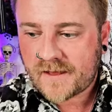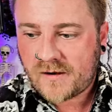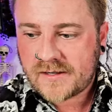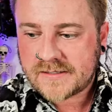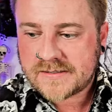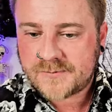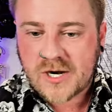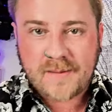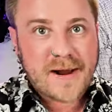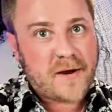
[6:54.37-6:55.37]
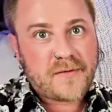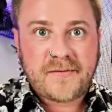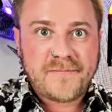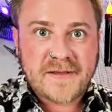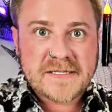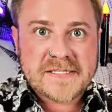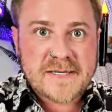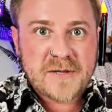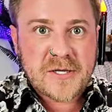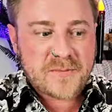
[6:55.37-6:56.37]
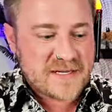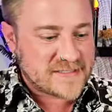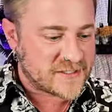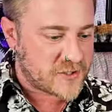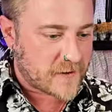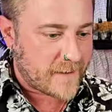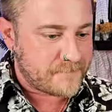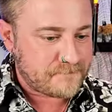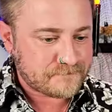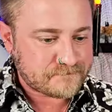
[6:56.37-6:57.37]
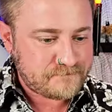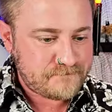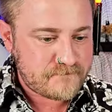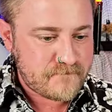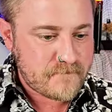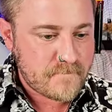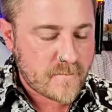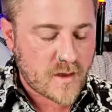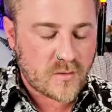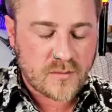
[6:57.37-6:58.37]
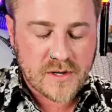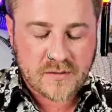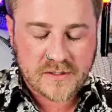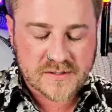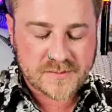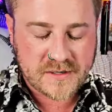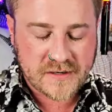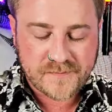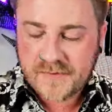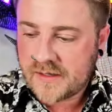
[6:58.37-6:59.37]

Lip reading: Already getting some dry mouth. I feel like this is gonna be a good message. Okay, where are we going here, Spirit?